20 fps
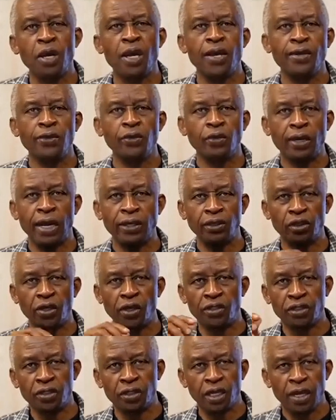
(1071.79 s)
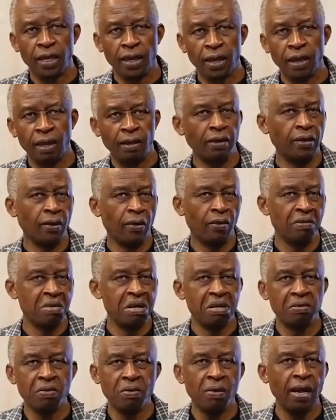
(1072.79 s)
You can just, you know,
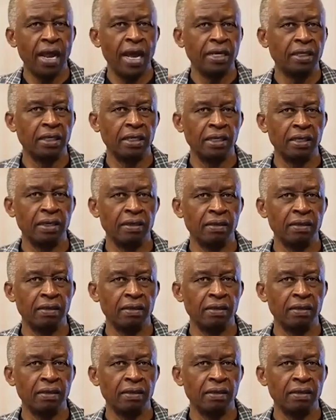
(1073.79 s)
enroll at the